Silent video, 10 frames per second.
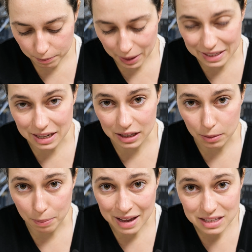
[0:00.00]
basically
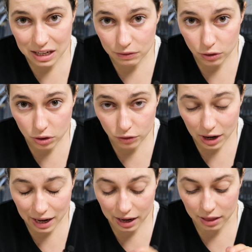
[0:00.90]
the basket for the
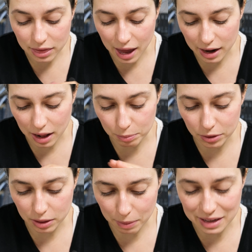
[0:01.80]
ring, then I'll
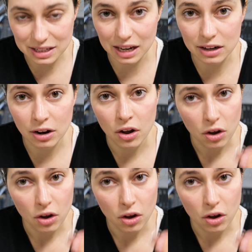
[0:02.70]
put the basket